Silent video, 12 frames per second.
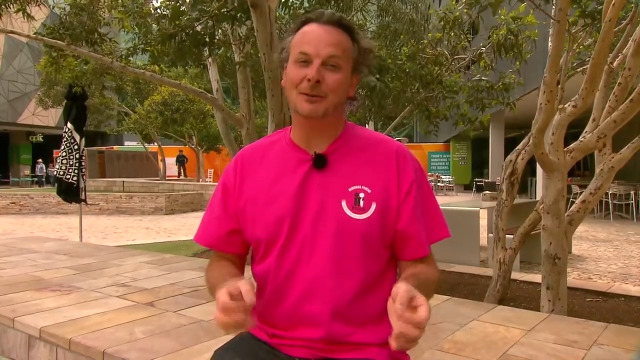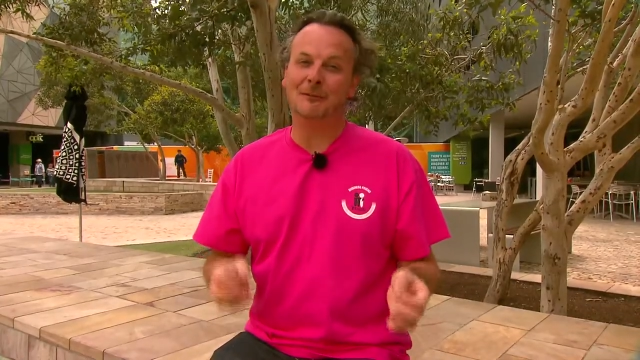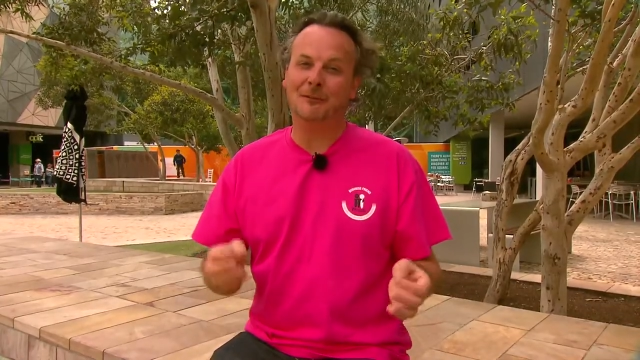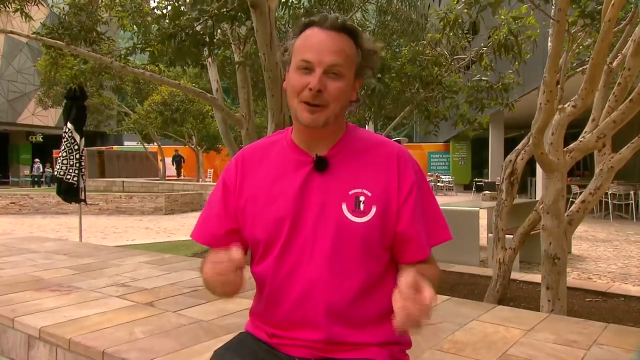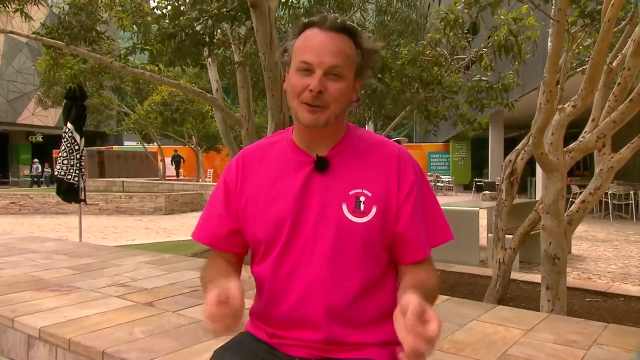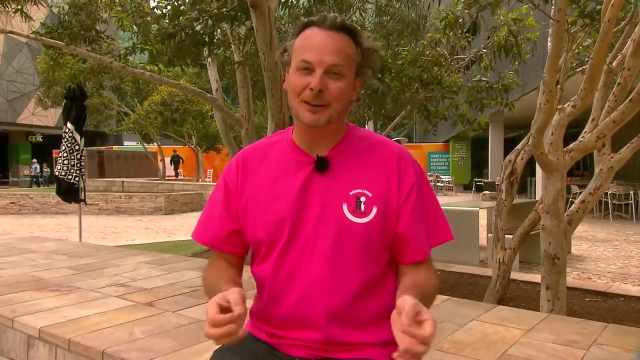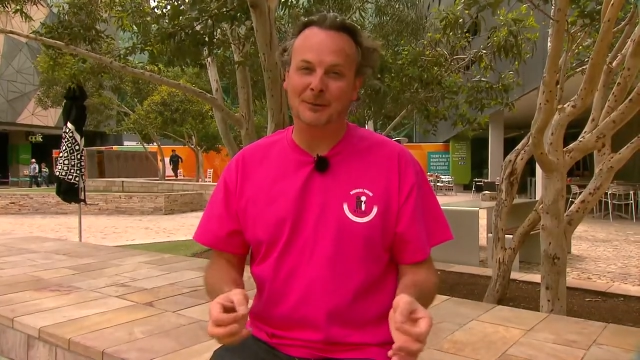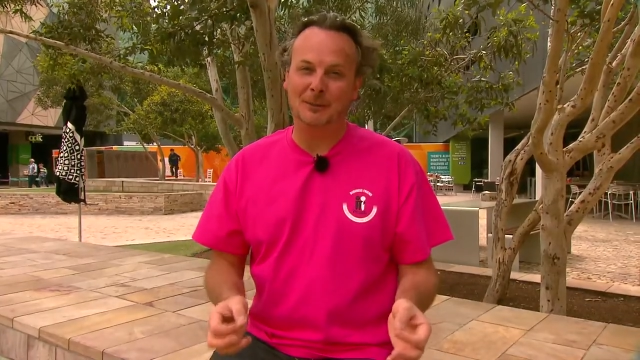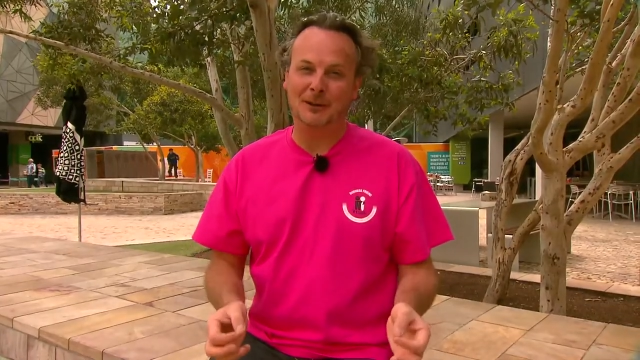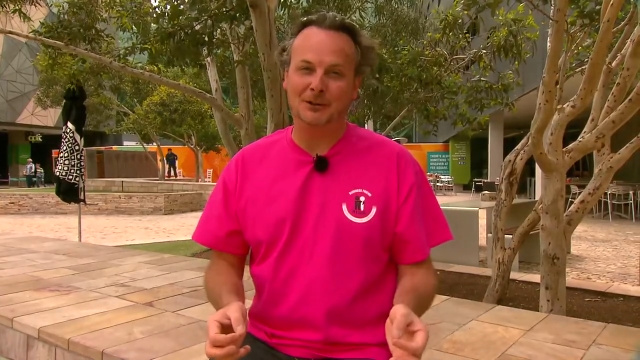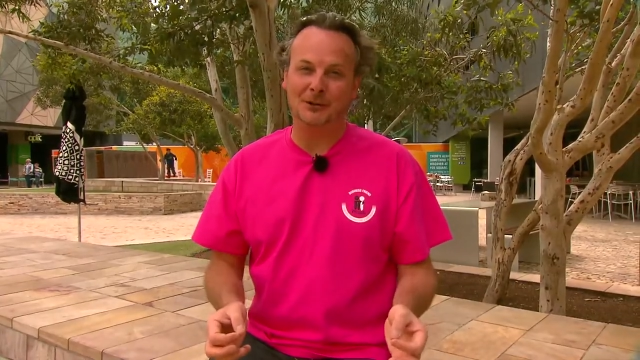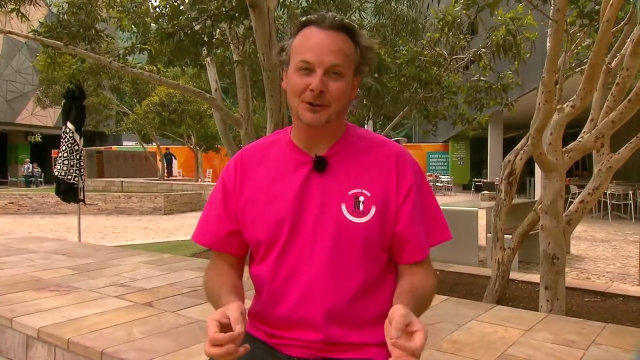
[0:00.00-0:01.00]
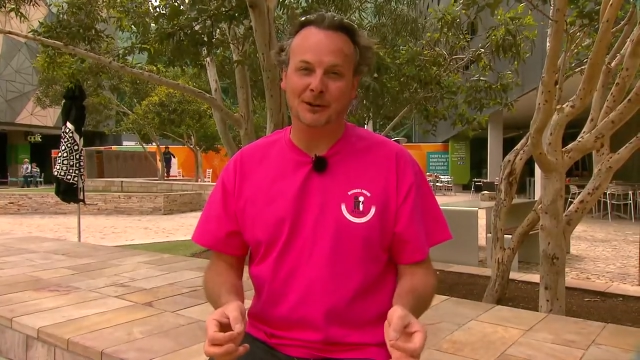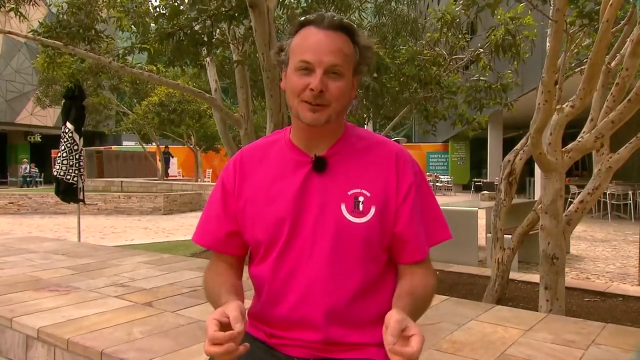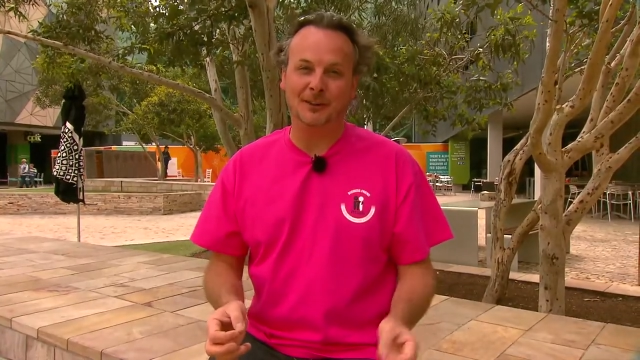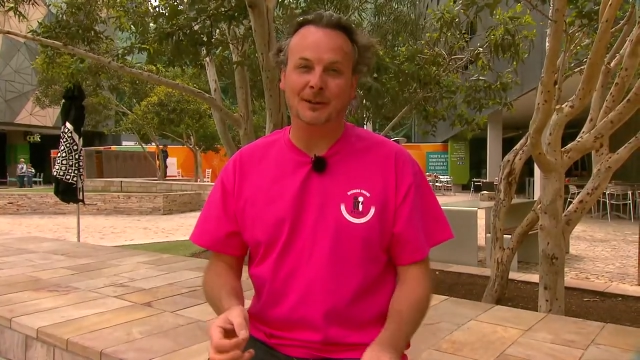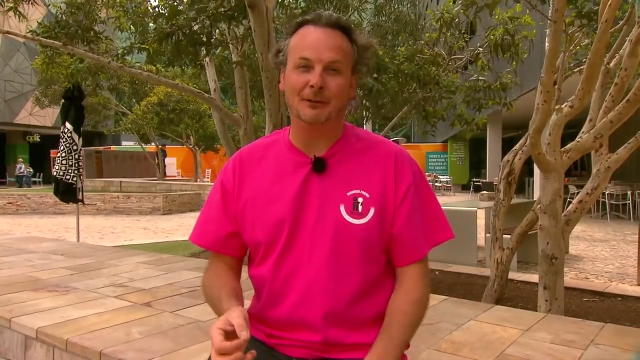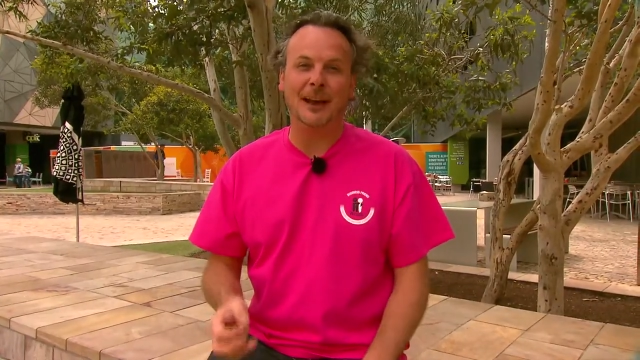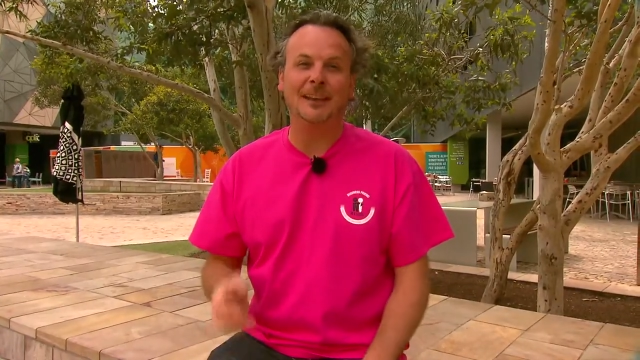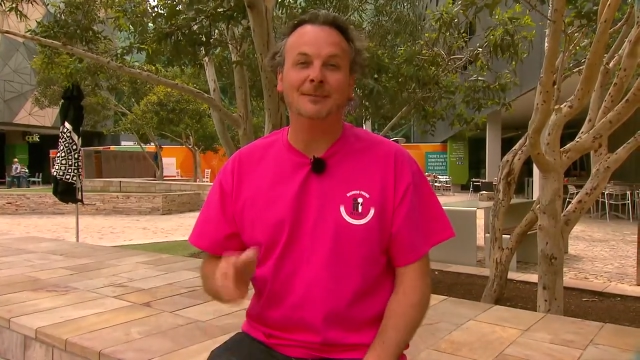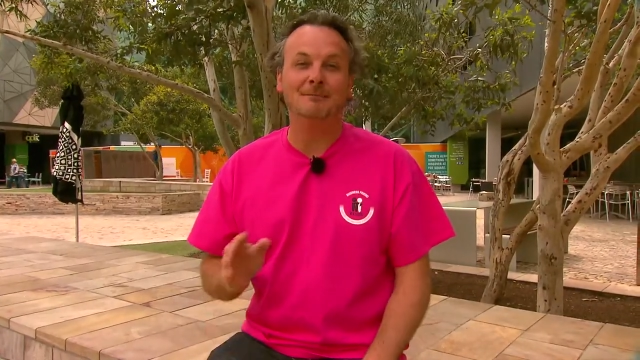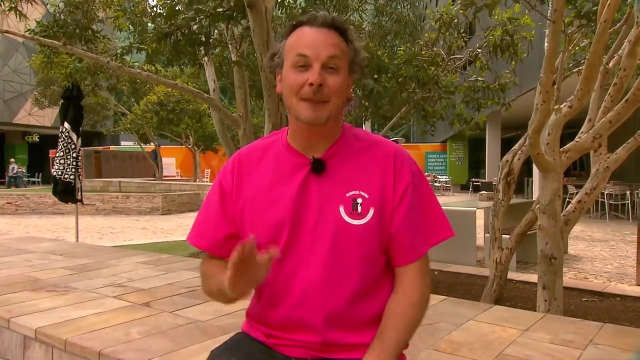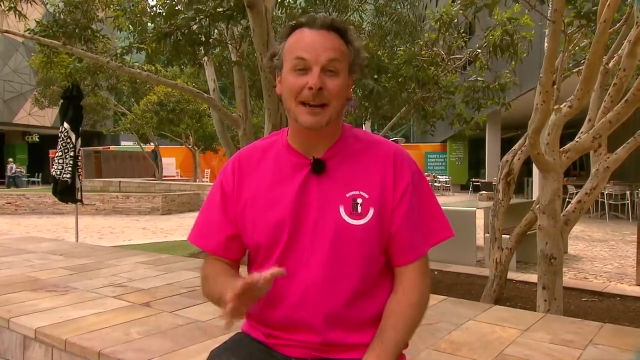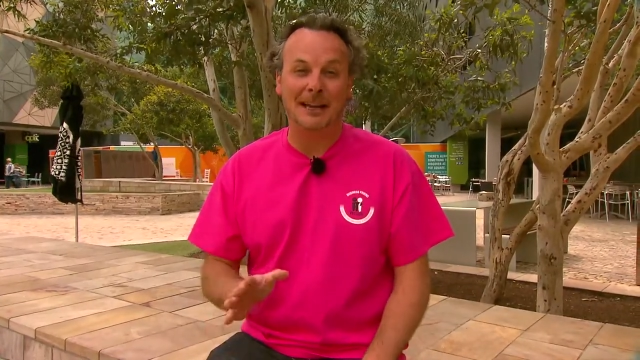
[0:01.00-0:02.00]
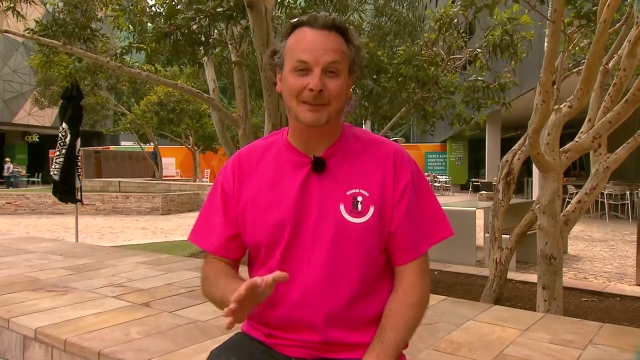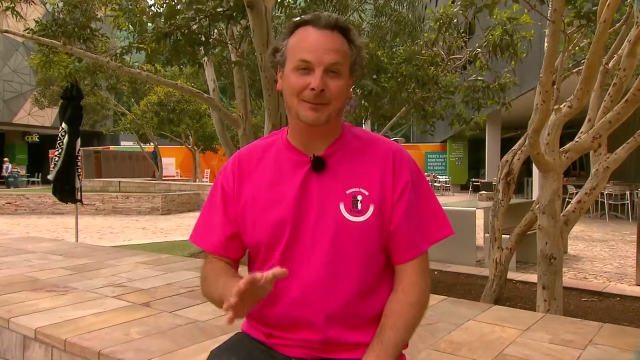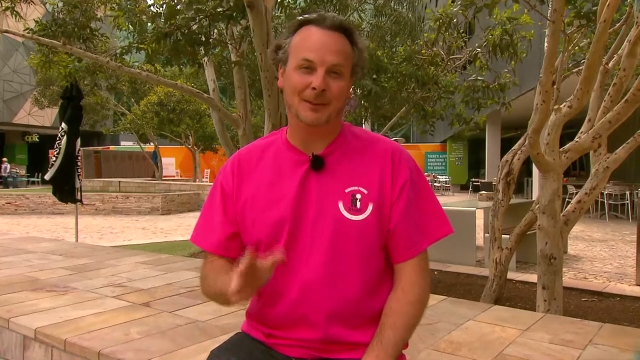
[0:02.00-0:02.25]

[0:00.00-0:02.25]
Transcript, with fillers: a very special concert to raise money